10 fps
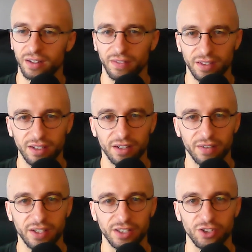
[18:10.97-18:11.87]
You know, I
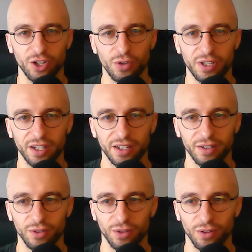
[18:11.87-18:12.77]
think he's joking,
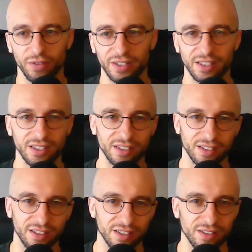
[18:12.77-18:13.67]
or I think he's
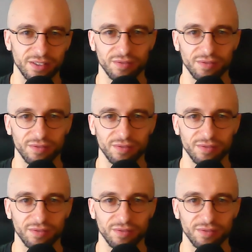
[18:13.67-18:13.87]
he's